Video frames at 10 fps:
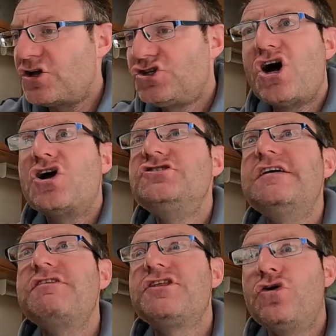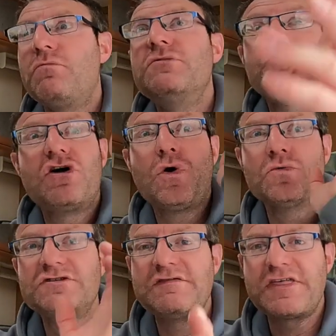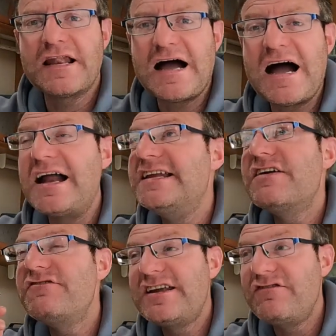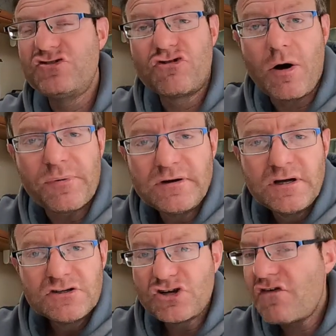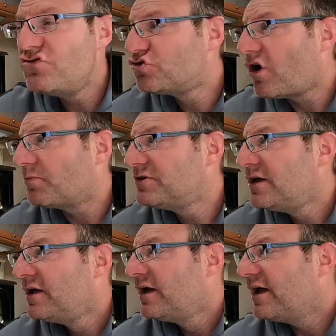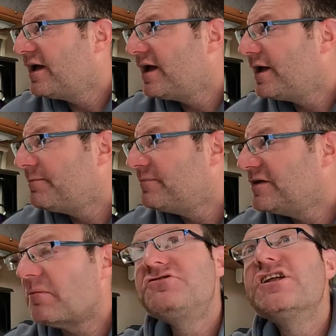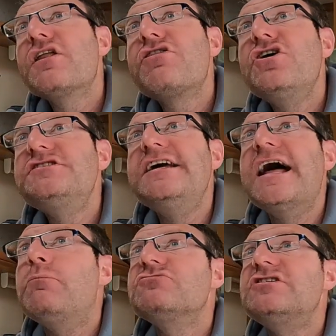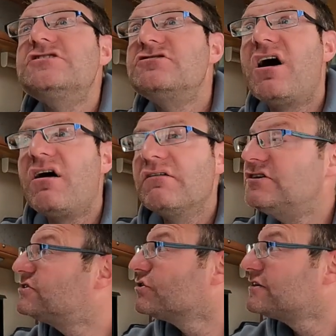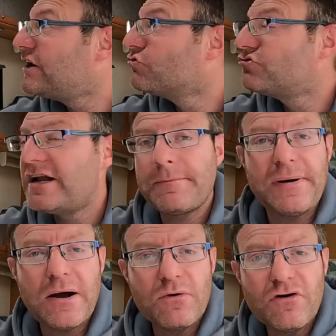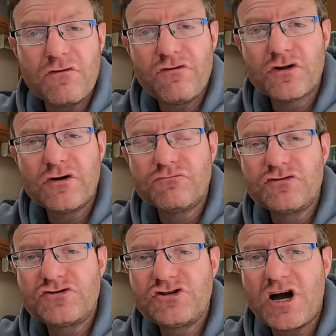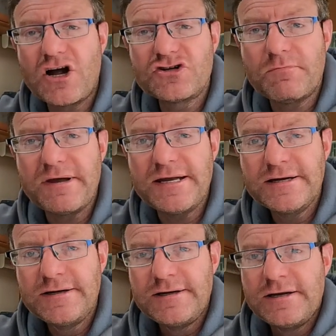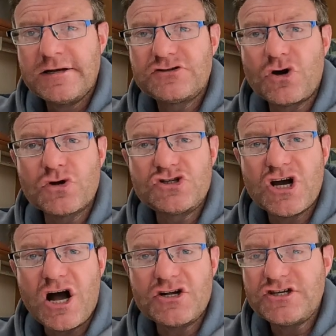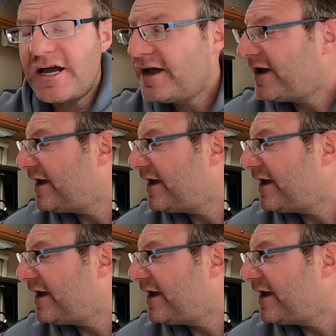charging everything up, my drones, everything like that, and it didn't even drop. It's not even dropped. I'm still at 13 amps. It's still saying 100 amp hour, fully 100 charge on the solar charger.